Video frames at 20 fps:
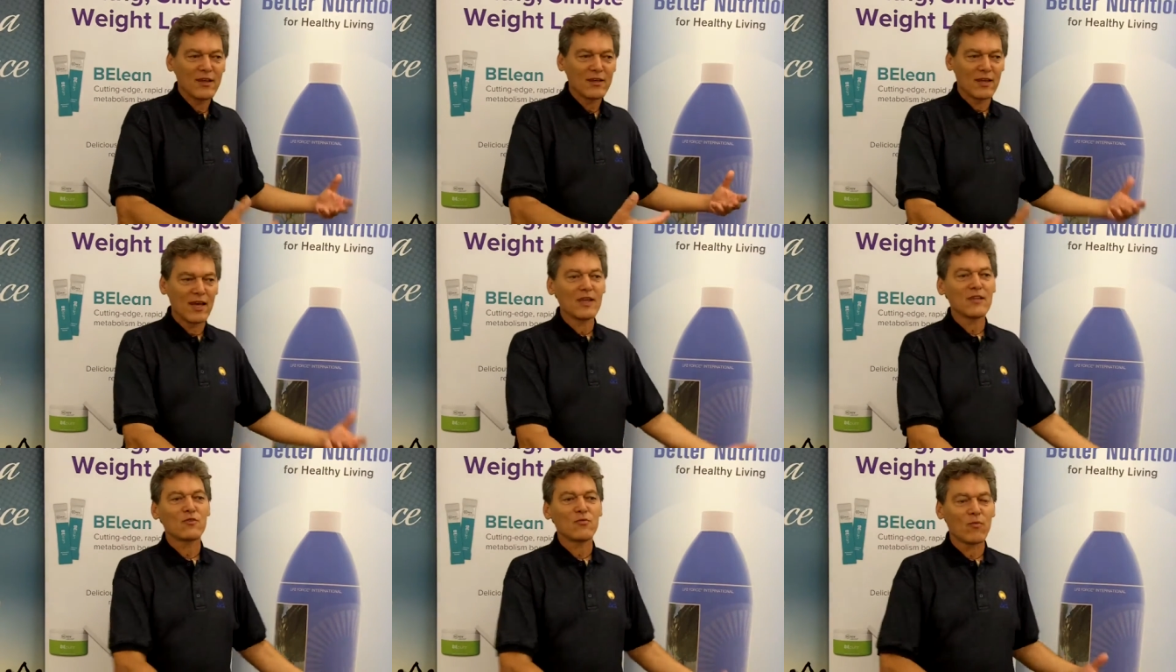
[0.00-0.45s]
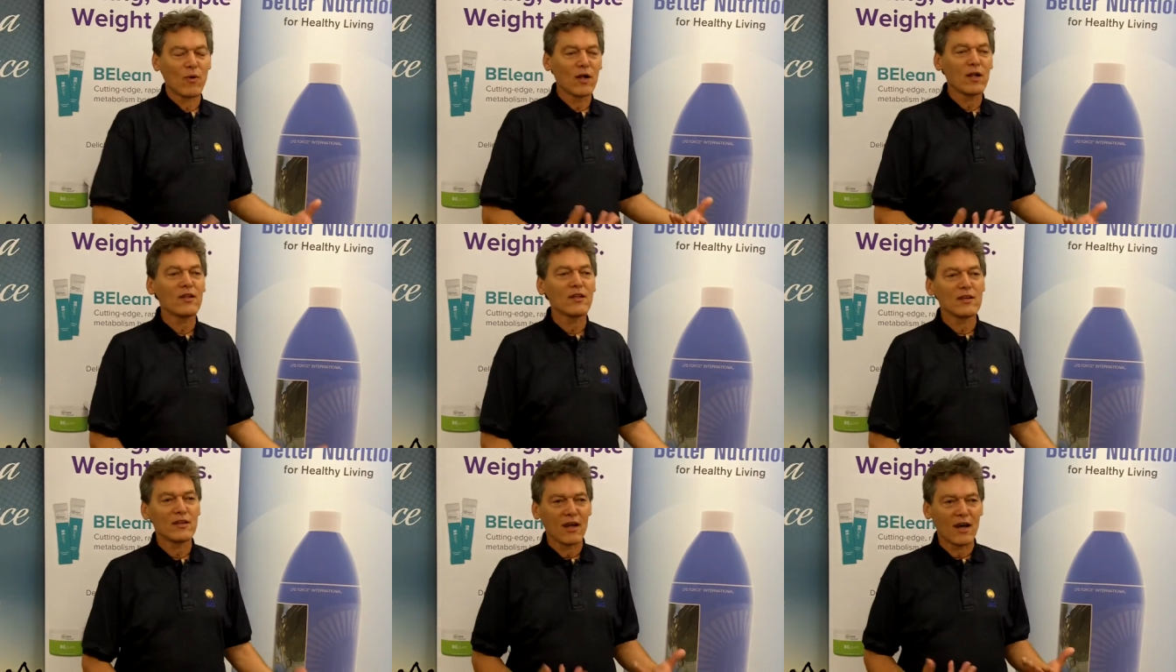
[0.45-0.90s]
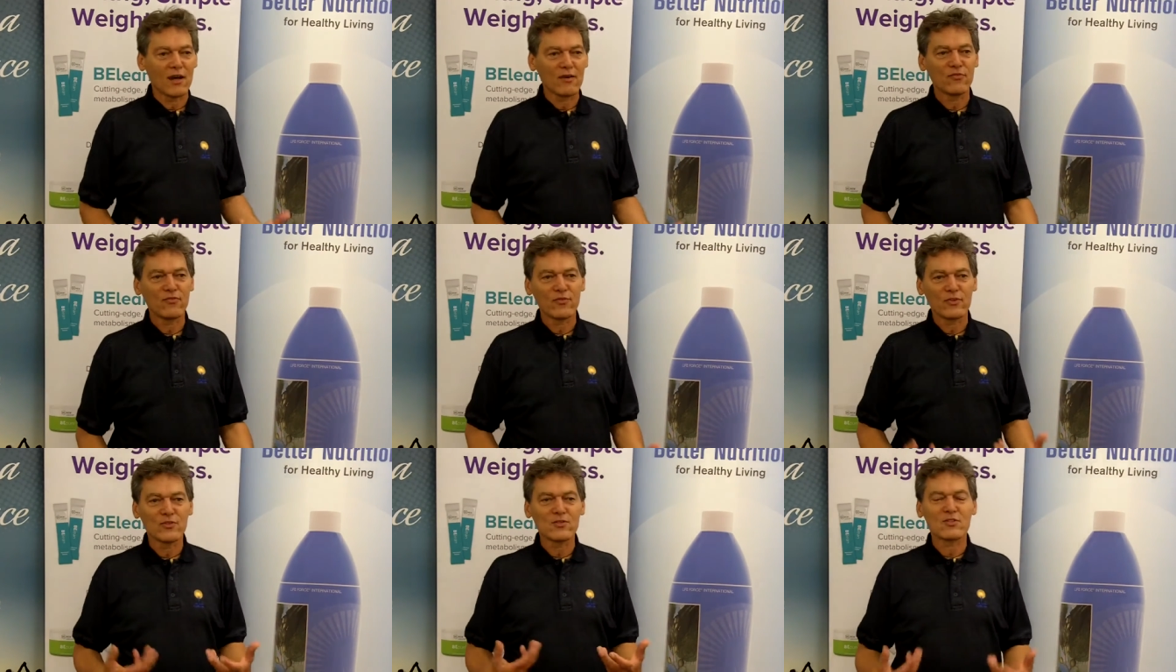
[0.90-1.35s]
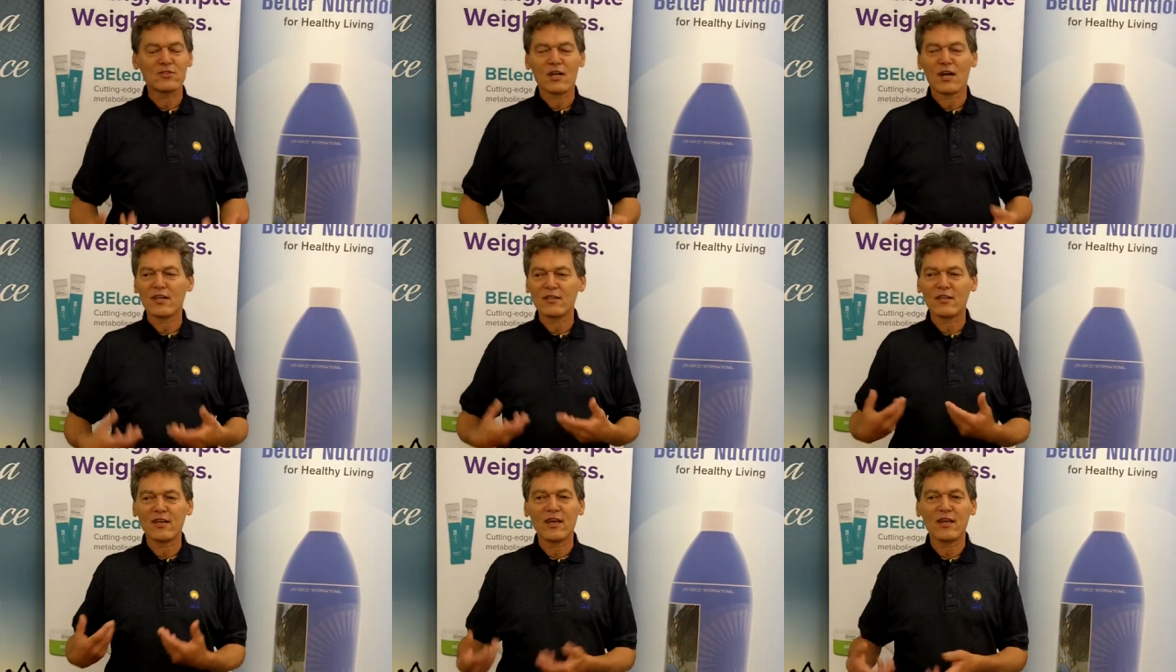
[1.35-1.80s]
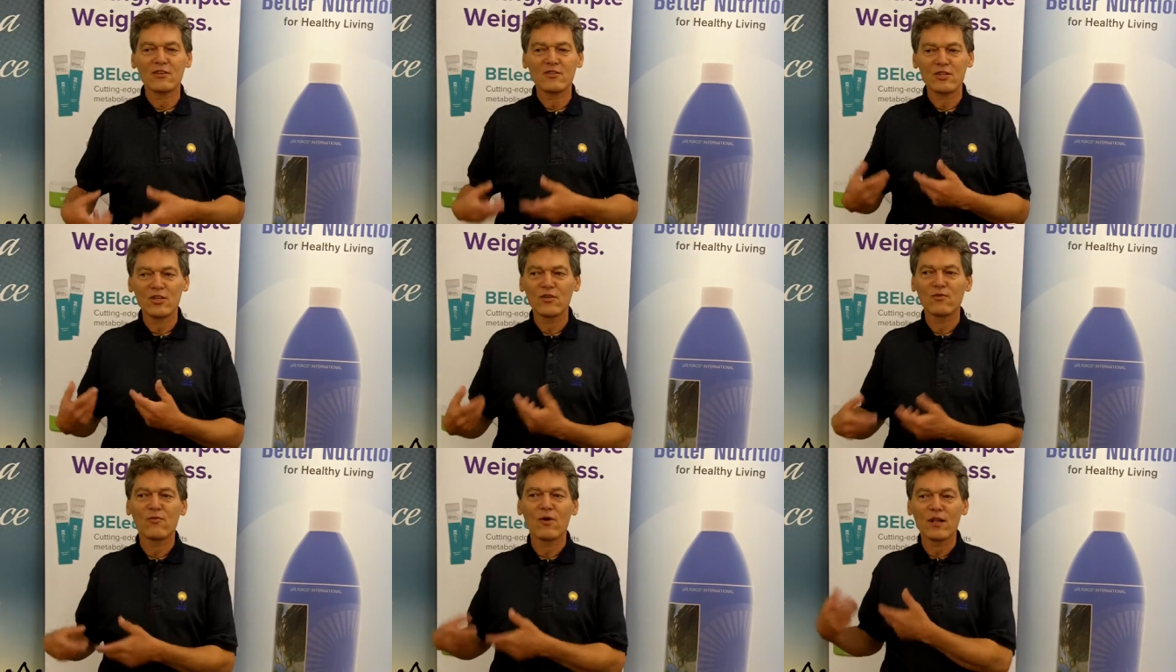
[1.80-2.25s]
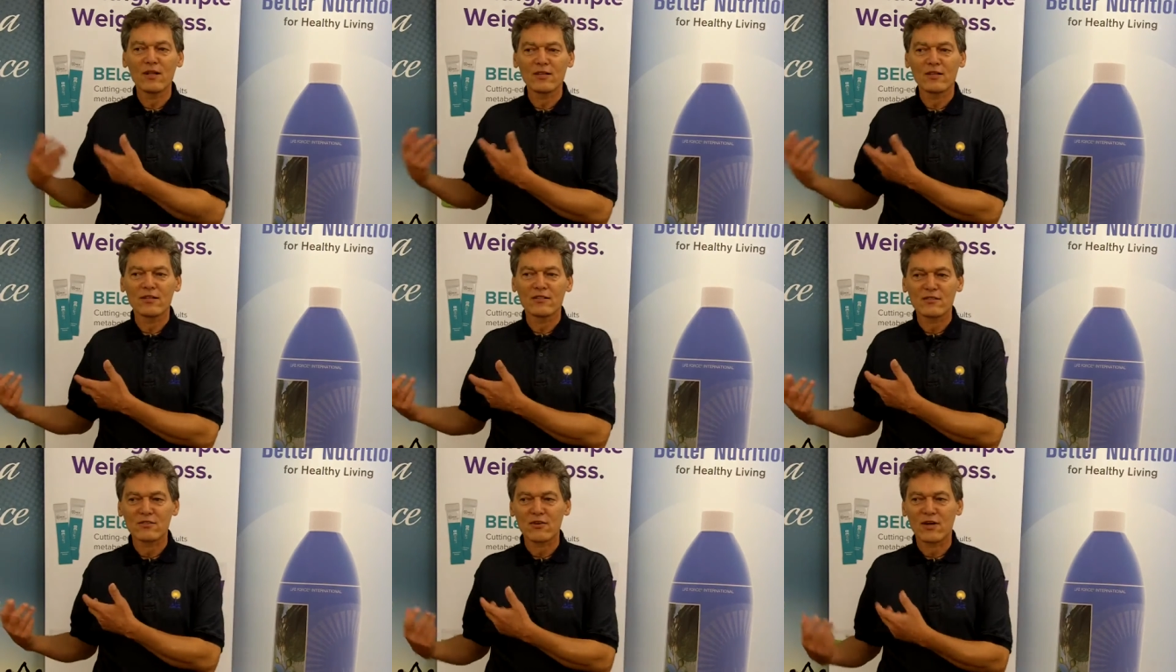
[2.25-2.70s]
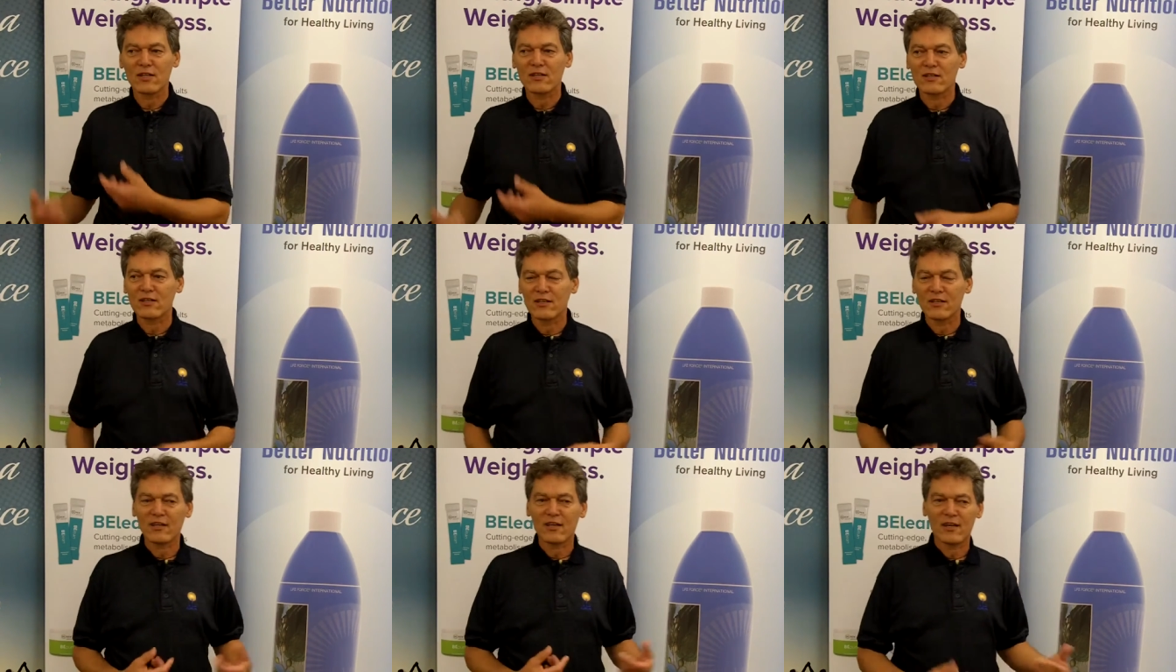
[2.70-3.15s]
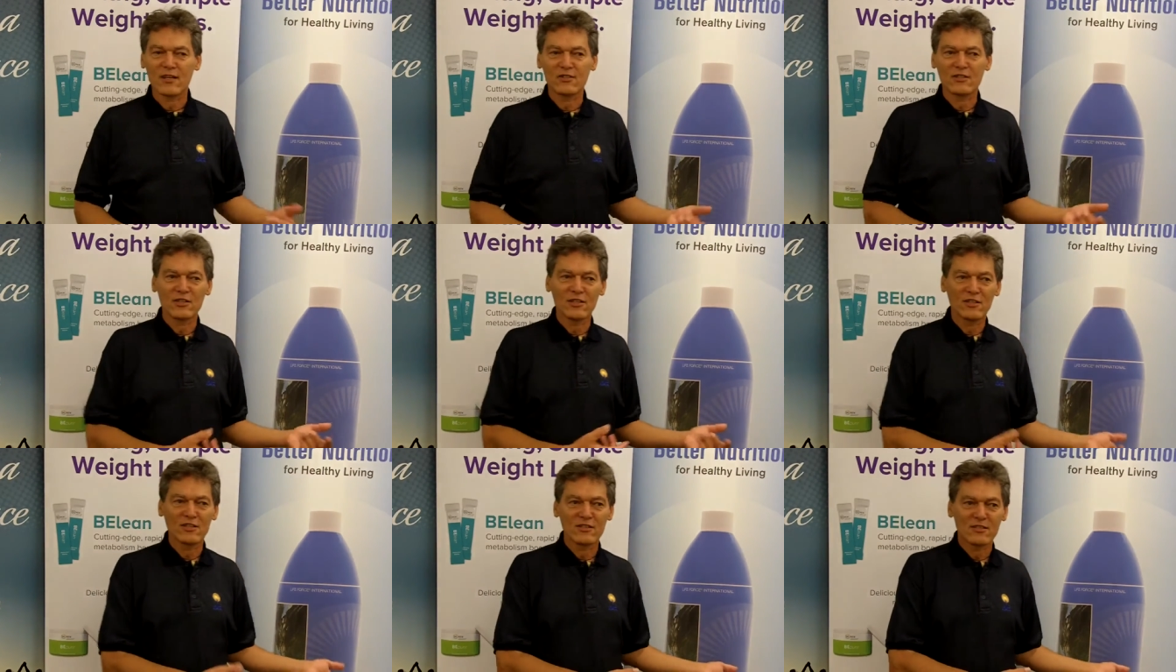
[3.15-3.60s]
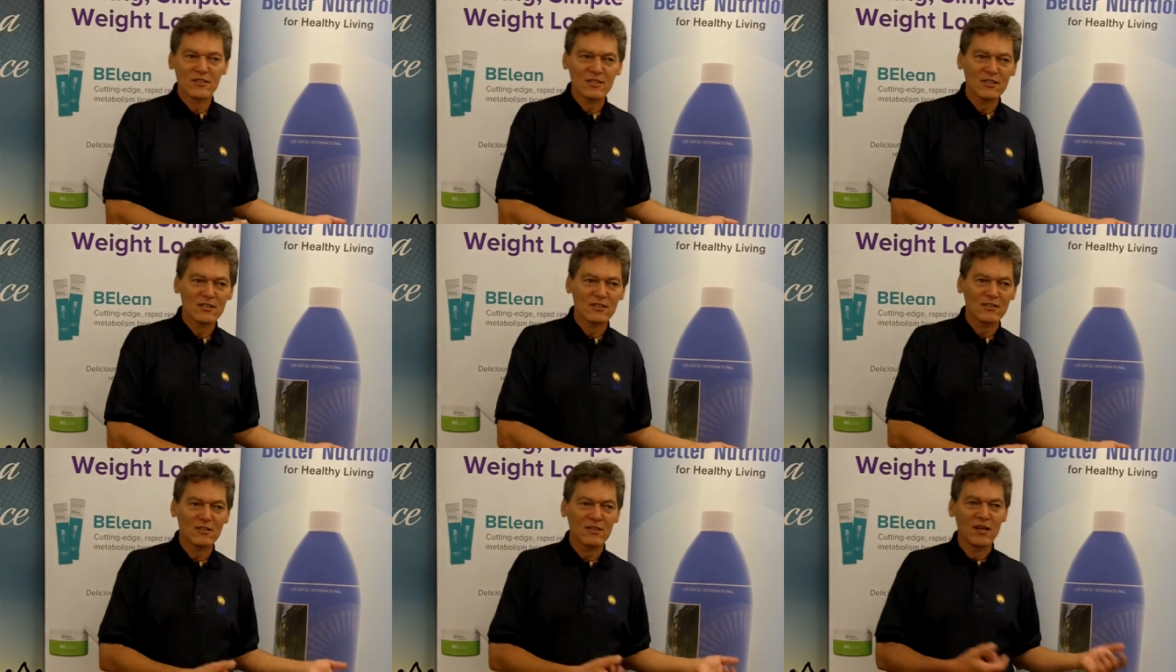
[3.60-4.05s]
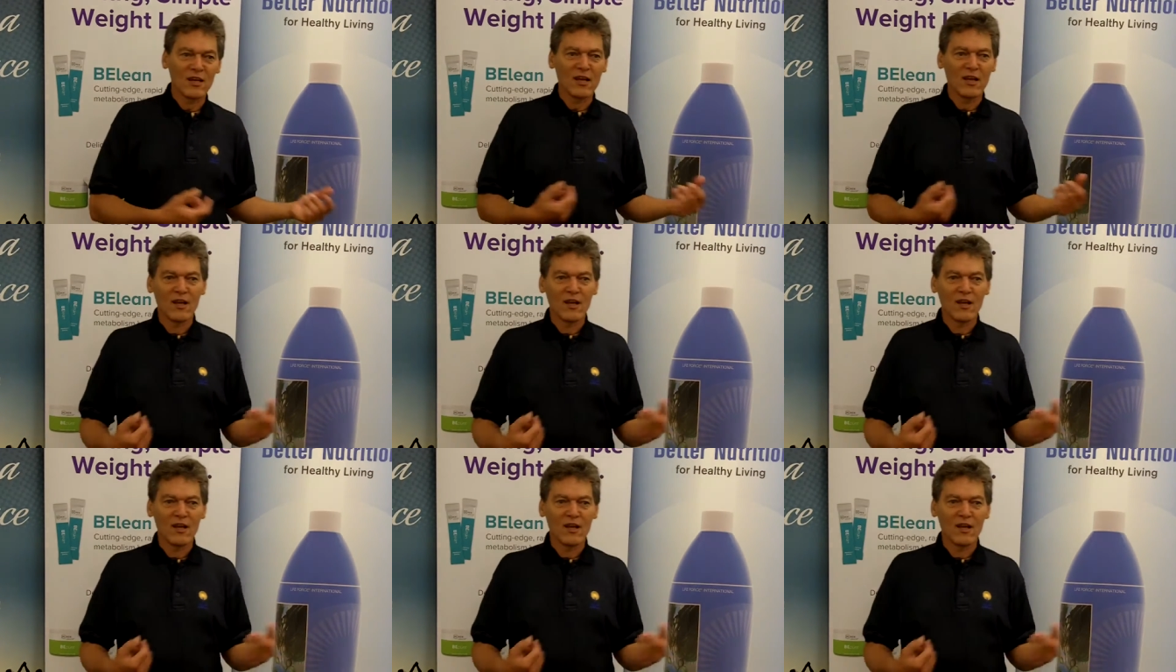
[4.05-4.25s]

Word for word: get well enough to start catching wellness rather than catching disease.